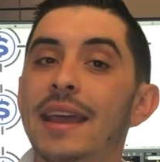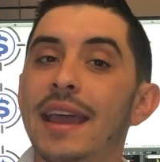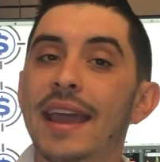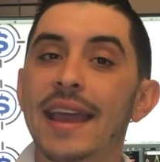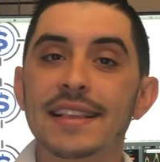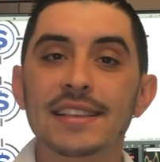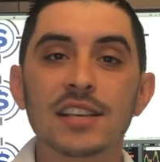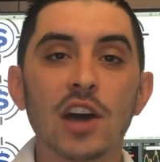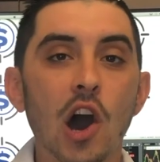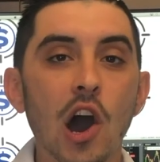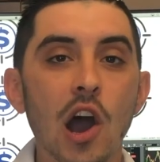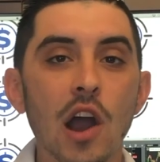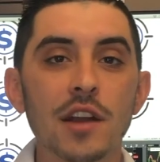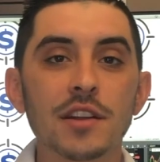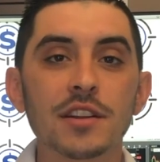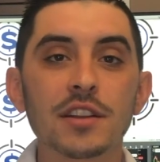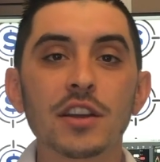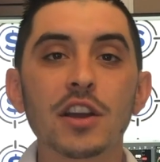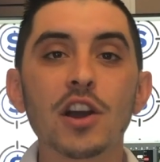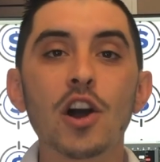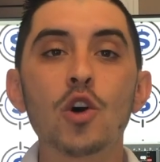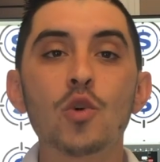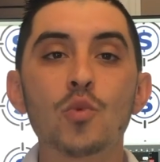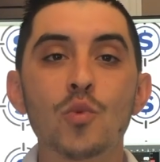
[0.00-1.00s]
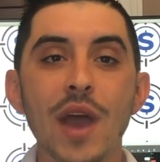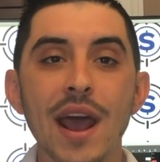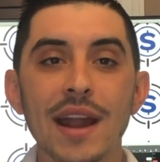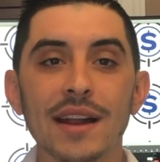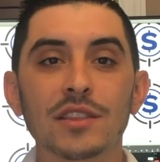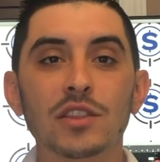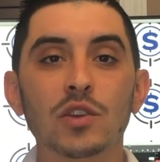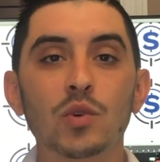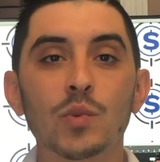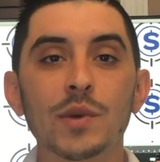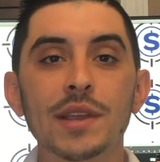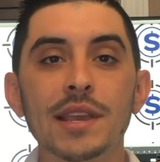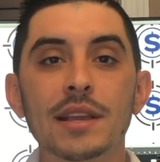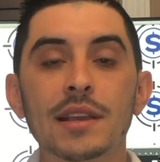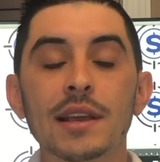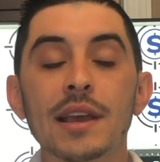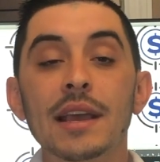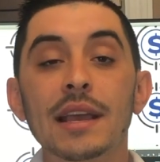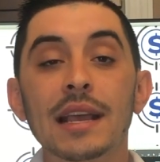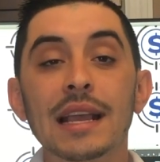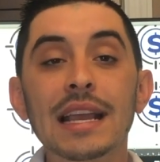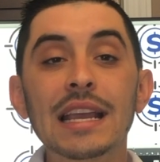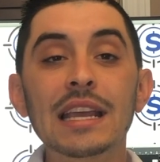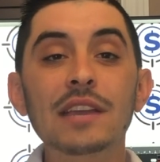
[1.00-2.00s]
it's hard to go red on the week.
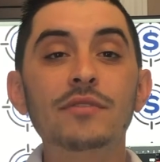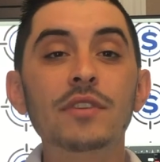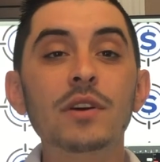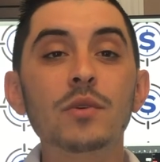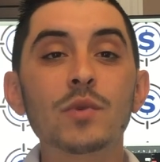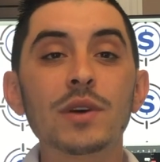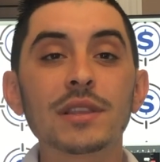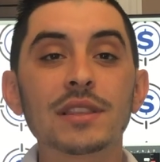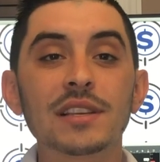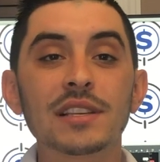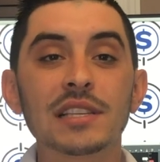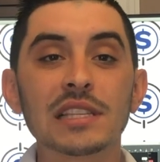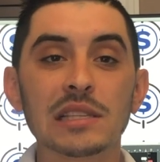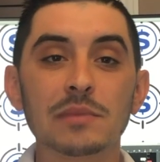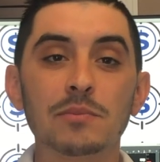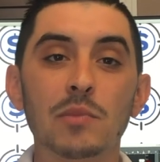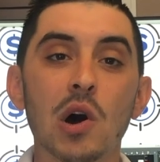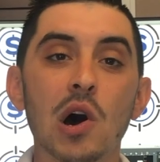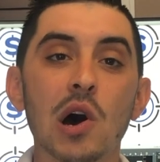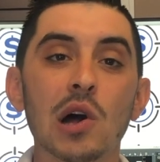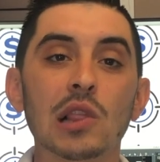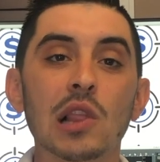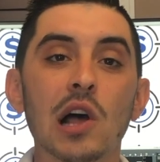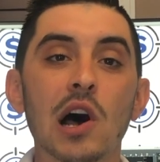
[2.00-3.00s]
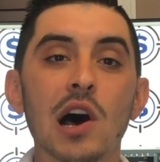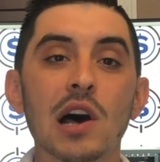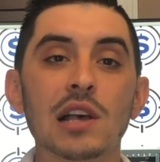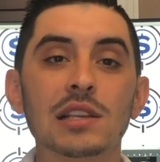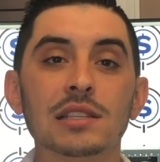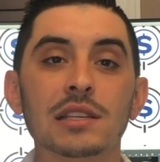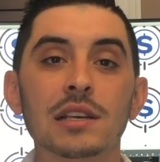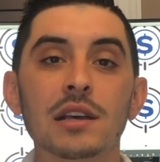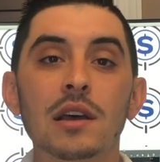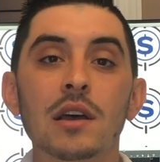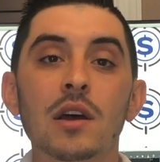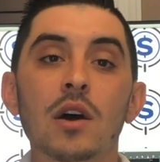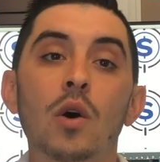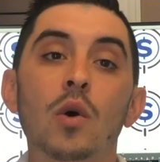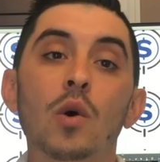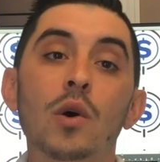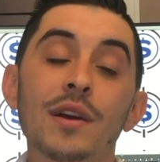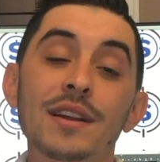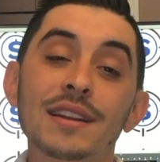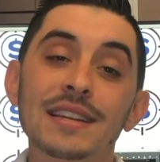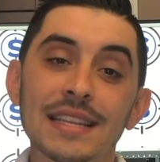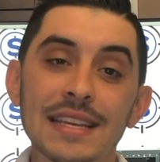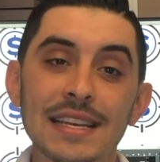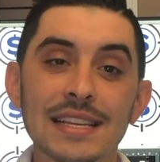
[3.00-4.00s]
Even with a small loss or
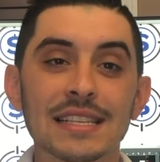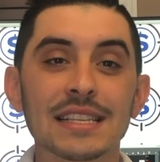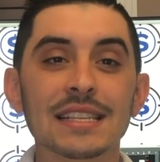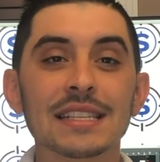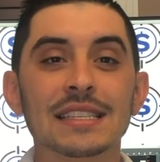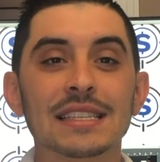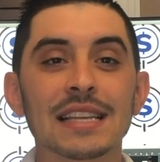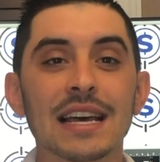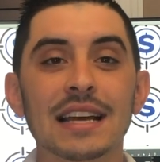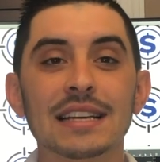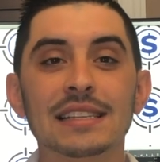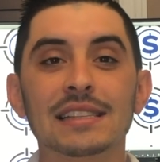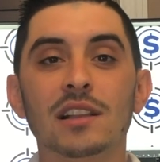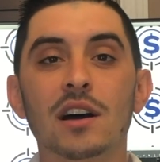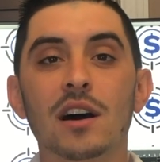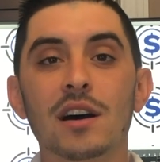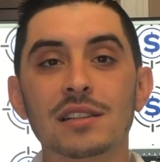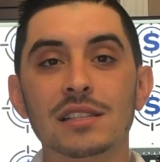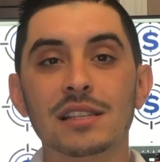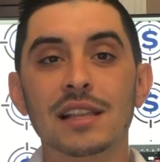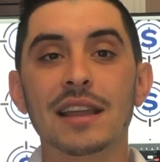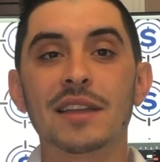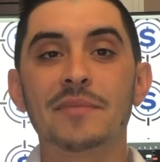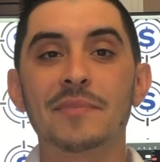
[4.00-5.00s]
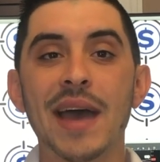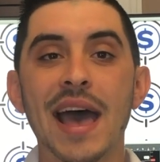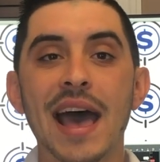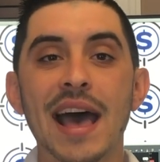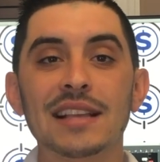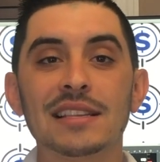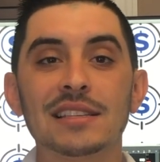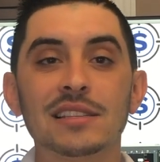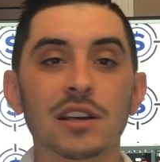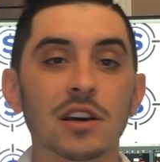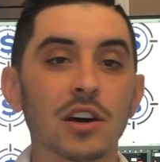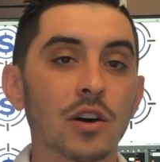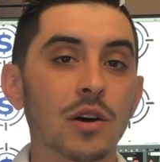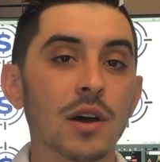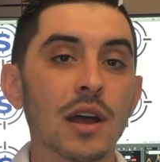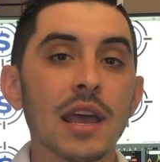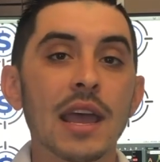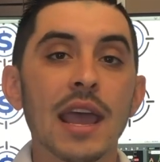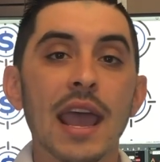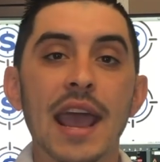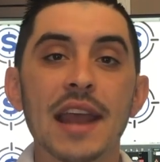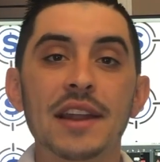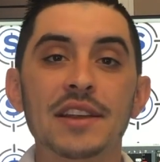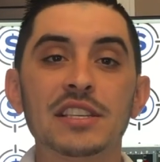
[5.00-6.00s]
a decent sized loss like Paso
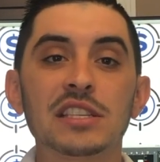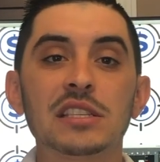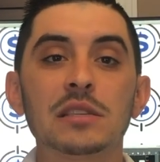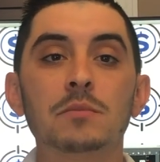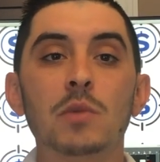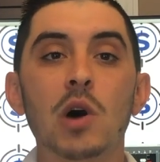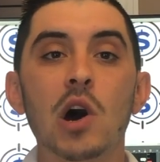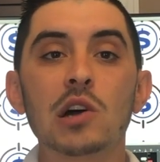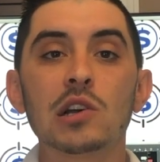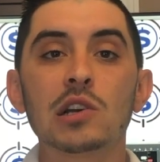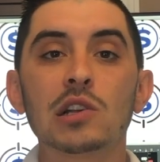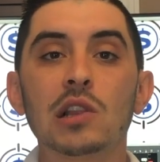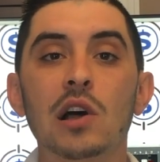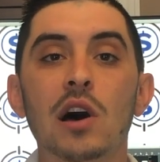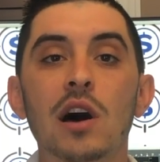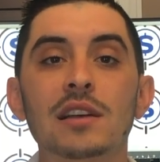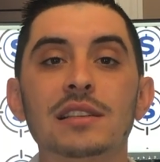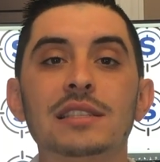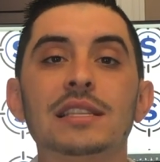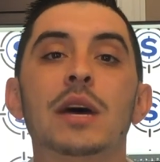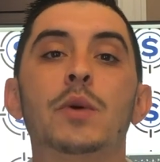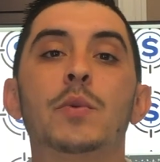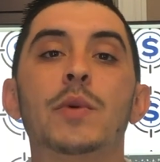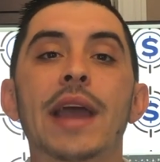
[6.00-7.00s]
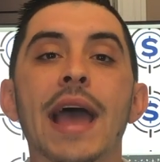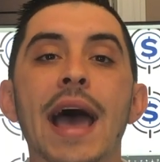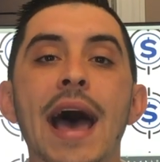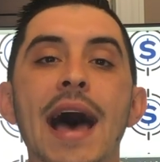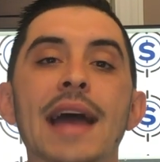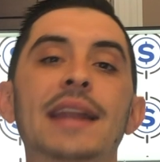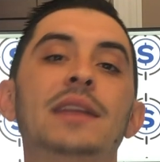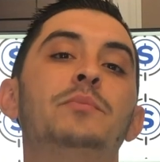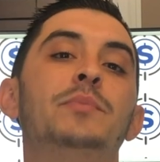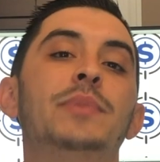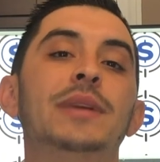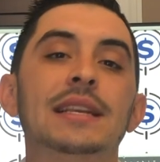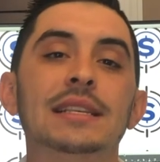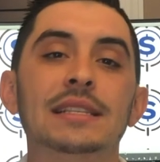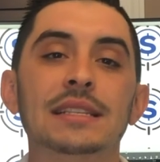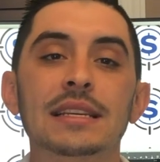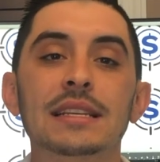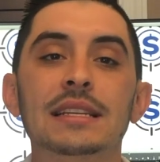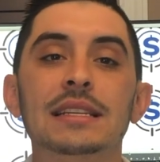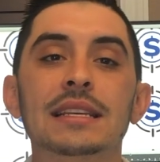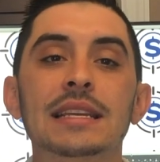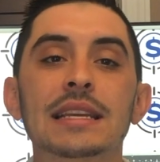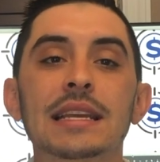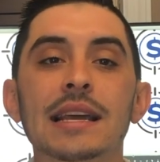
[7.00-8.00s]
and a smaller loss that we had in
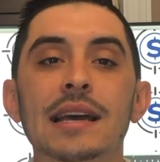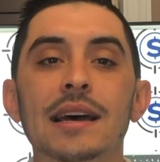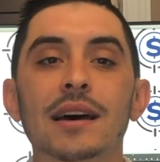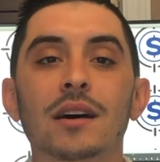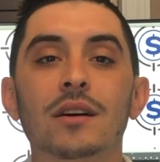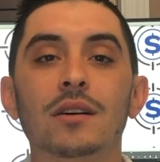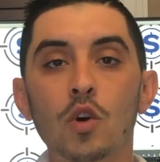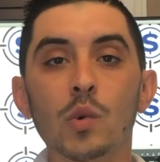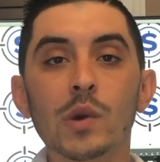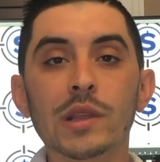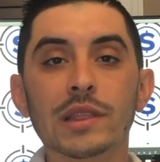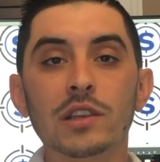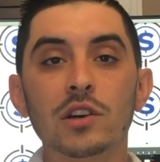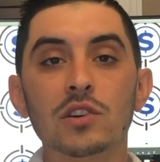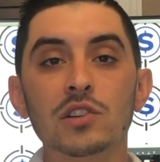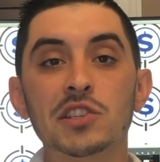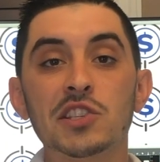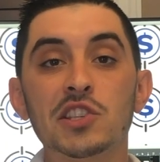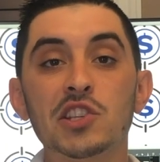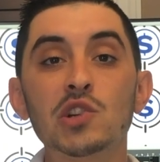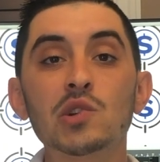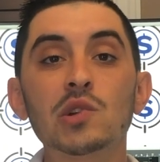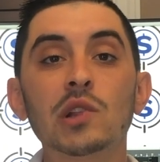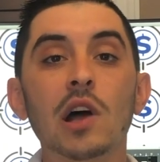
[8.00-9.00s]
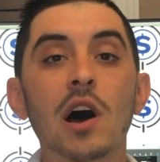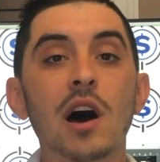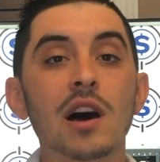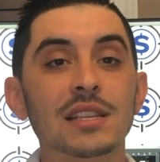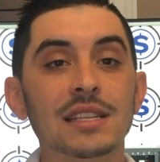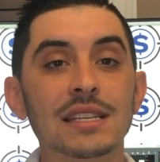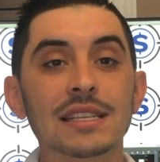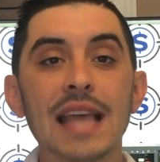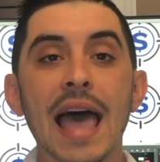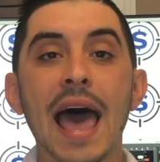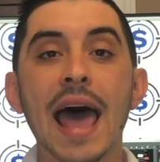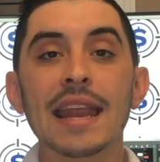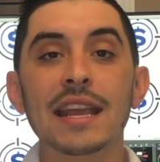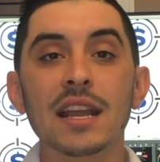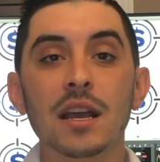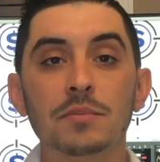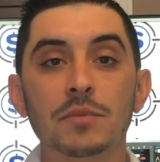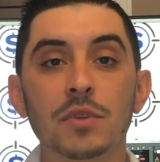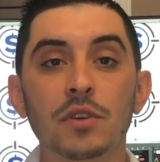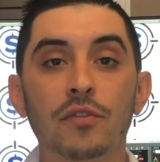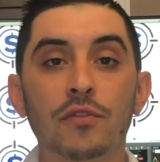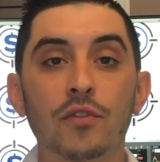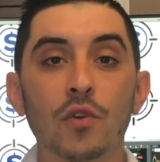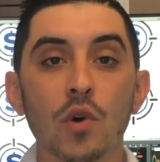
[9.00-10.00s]
PCTO. With those two losses adding up
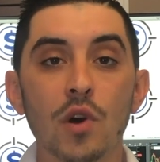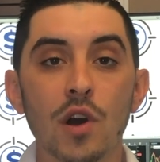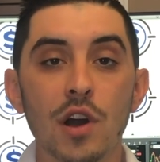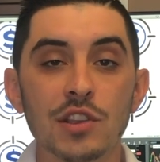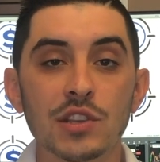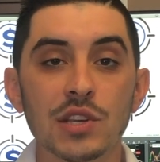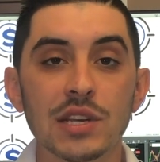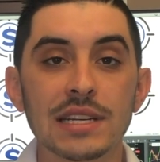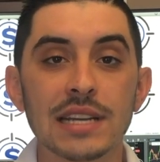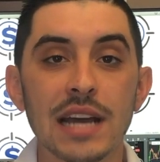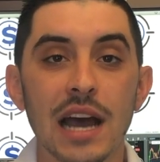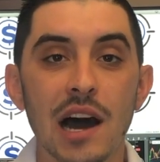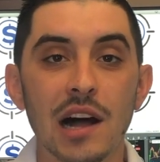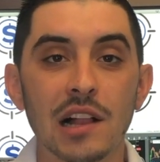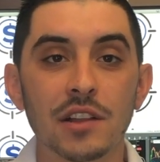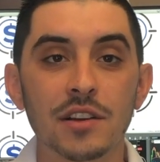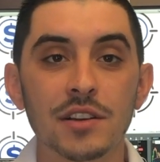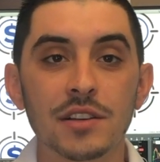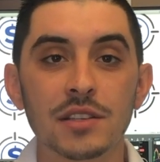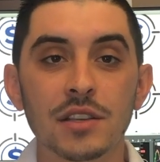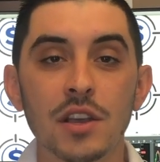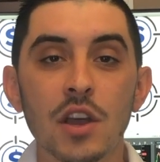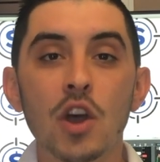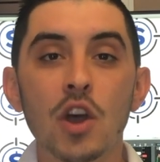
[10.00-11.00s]
to $400,